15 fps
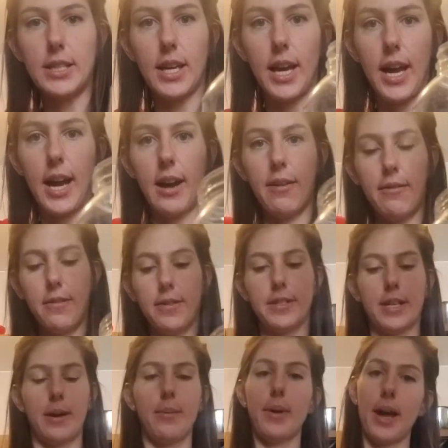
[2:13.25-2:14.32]
I have
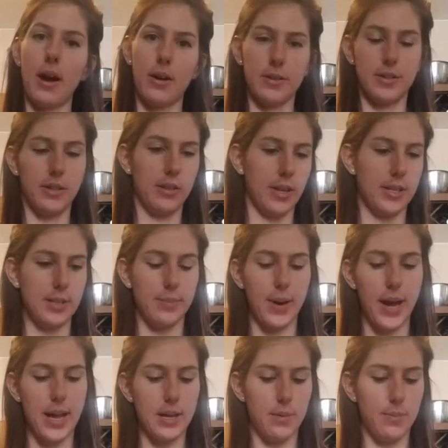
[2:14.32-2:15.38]
some. I also like to
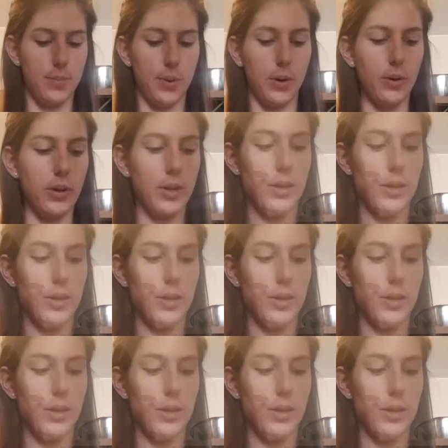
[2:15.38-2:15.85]
buy it in bulk.